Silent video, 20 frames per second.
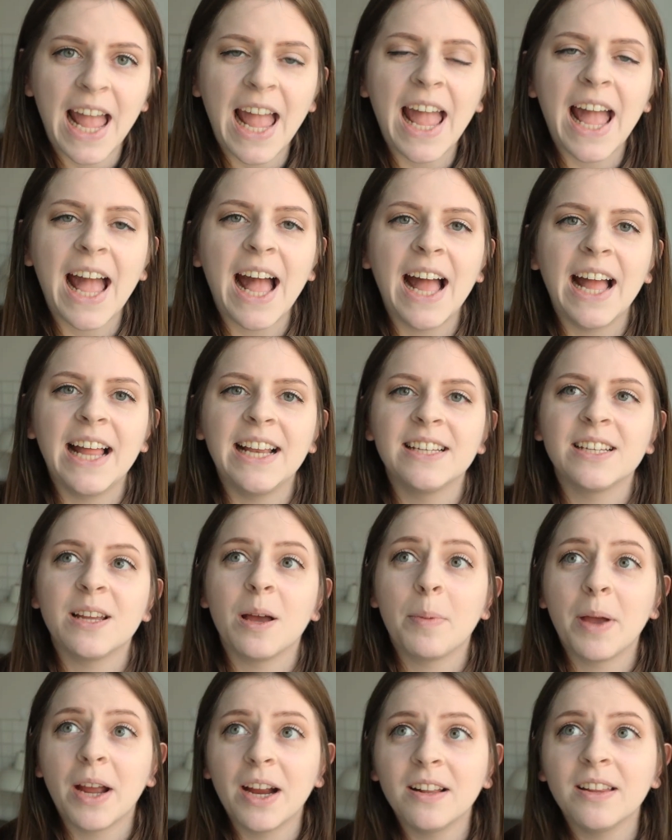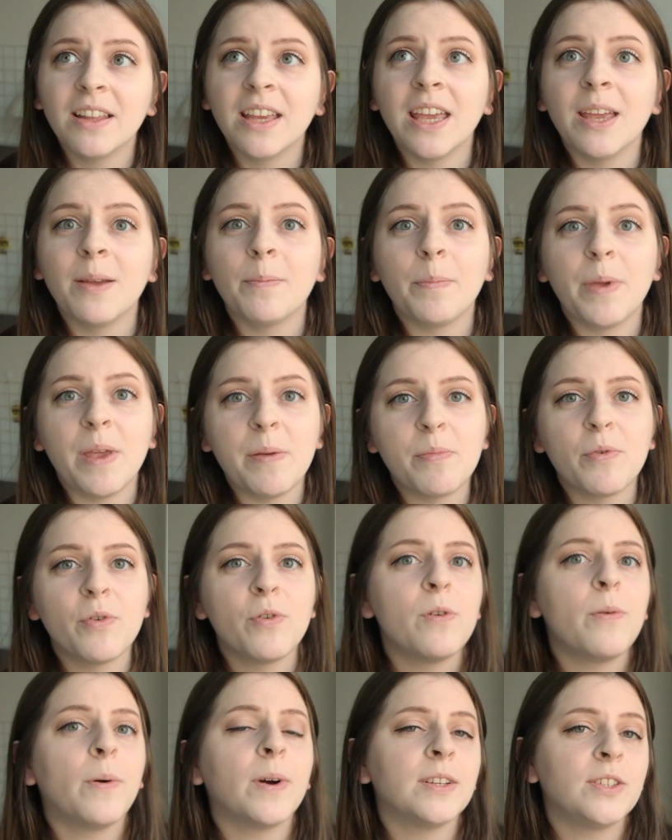And apparently people
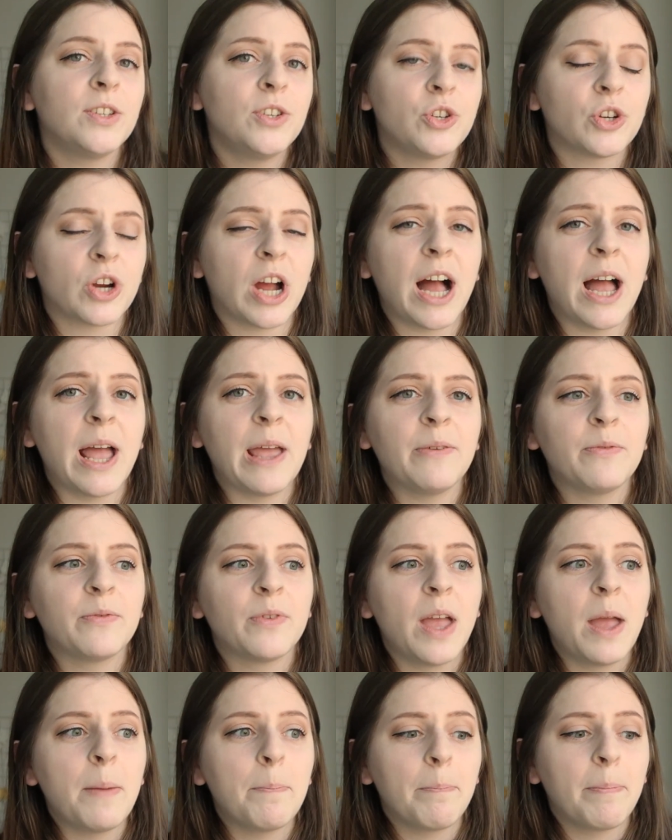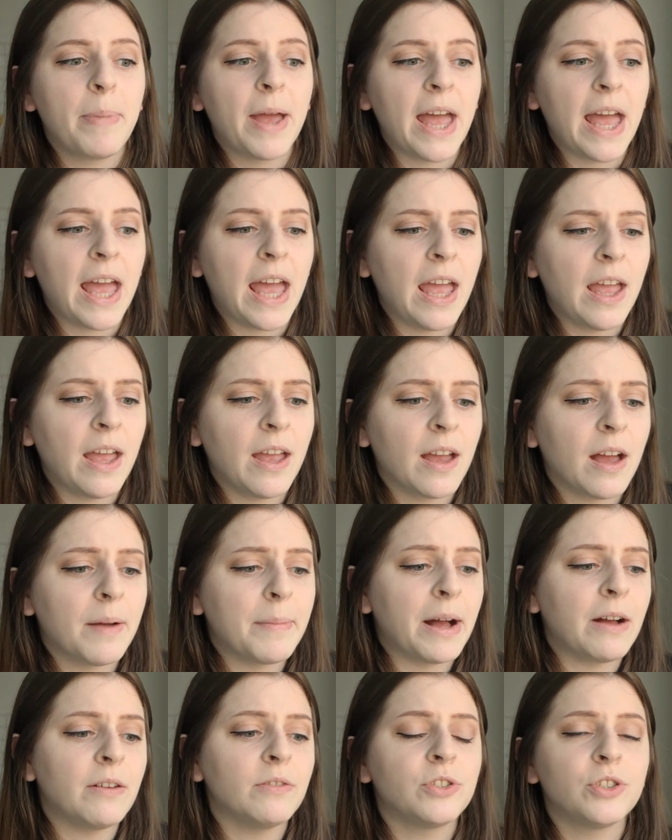who want to drive pay
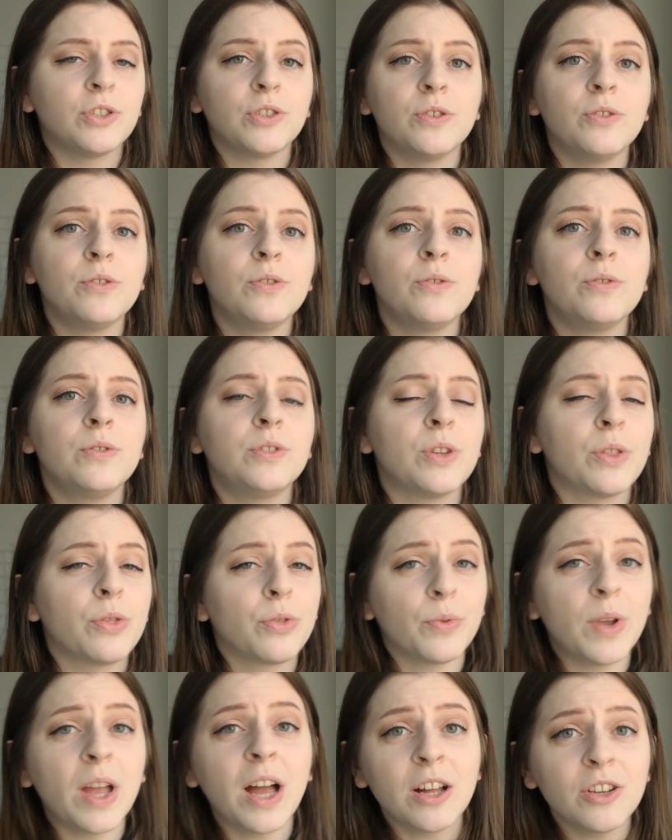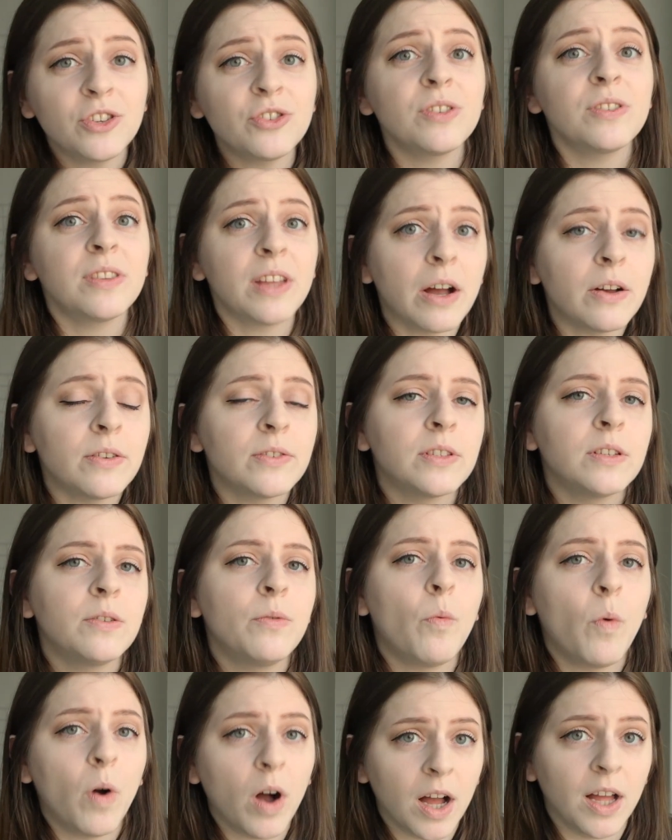about 200,000 to
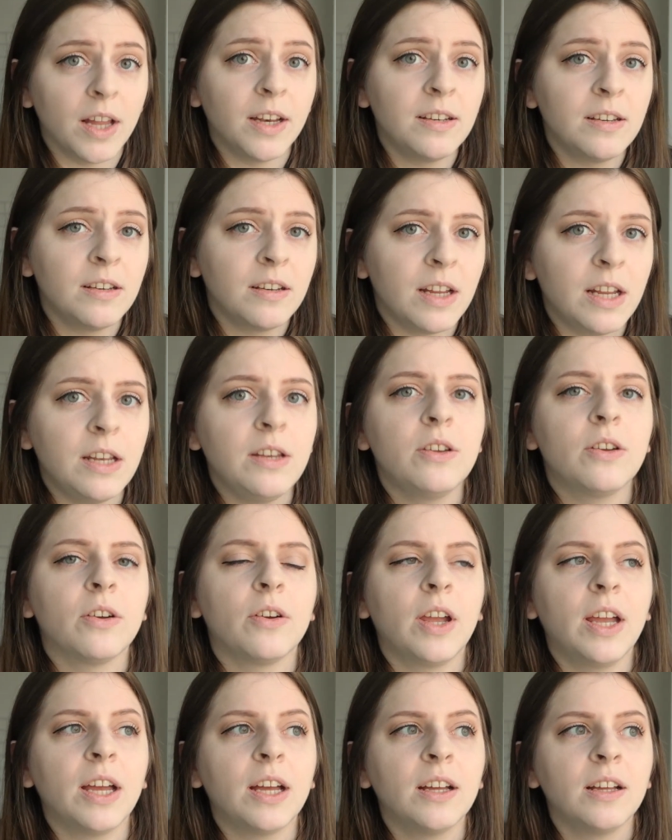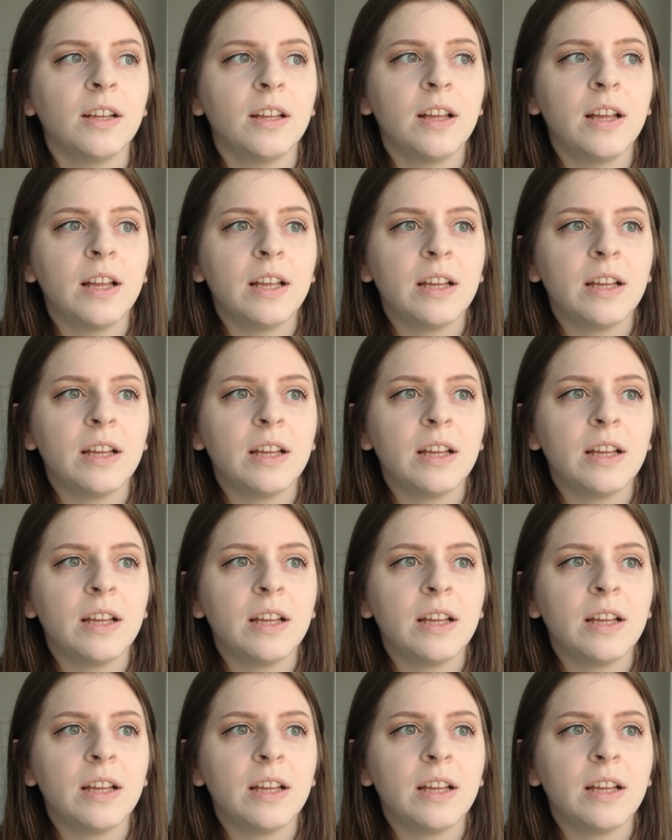300,000 won in Korea.